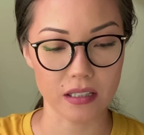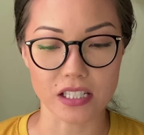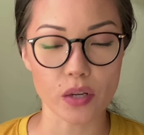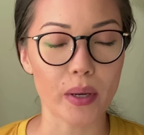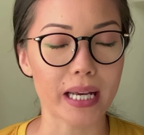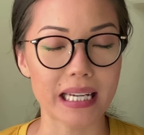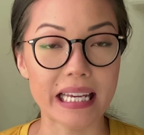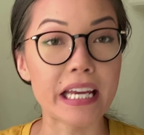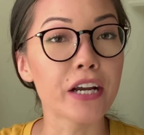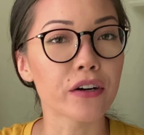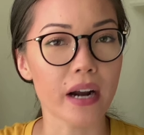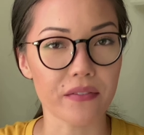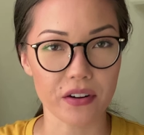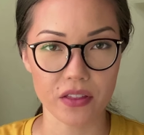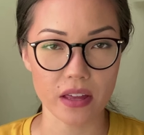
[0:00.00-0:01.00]
And so I could hear
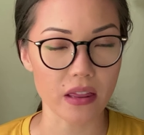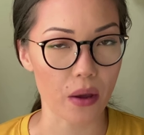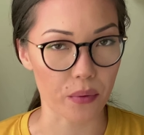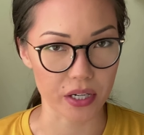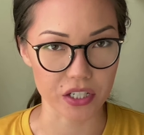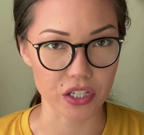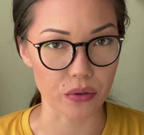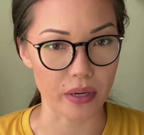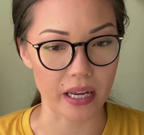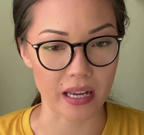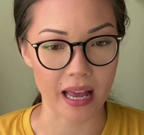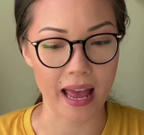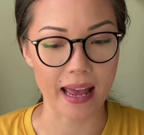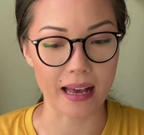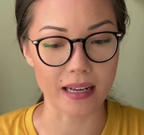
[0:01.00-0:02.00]
everything they were
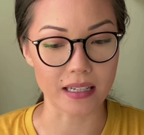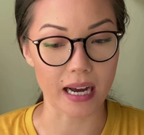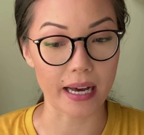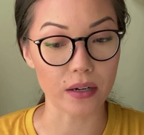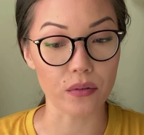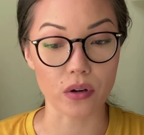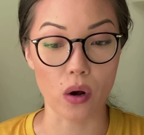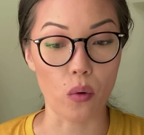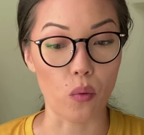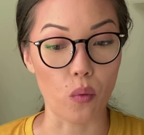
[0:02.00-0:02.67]
doing. And I don't know